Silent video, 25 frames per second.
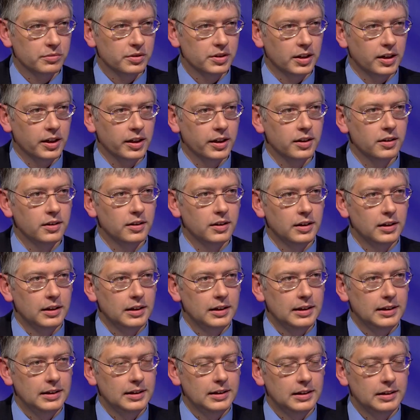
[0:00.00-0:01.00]
side.
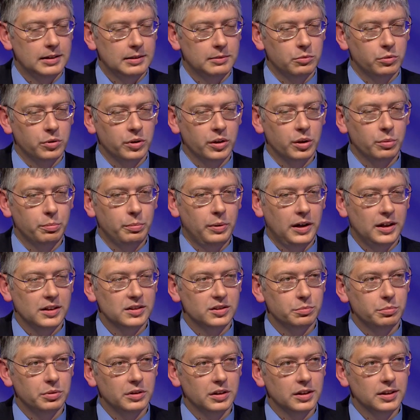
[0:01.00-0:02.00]
One of the
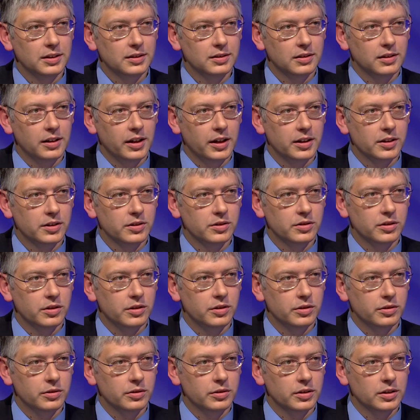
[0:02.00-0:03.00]
possibilities of that is to
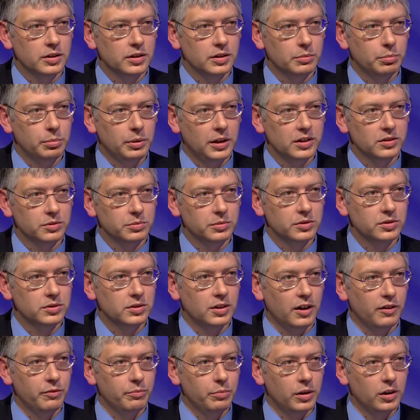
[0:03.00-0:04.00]
do a possible
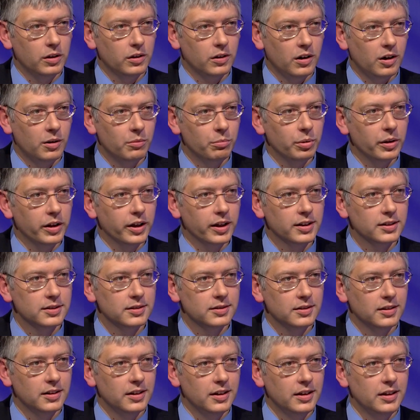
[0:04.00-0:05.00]
softball
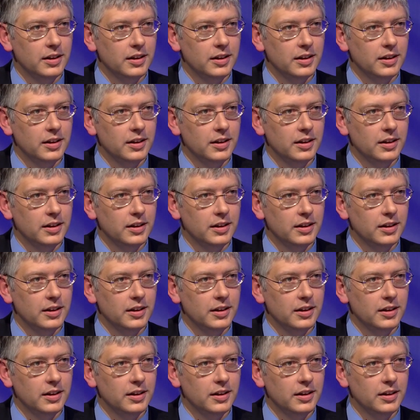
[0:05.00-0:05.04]
complex.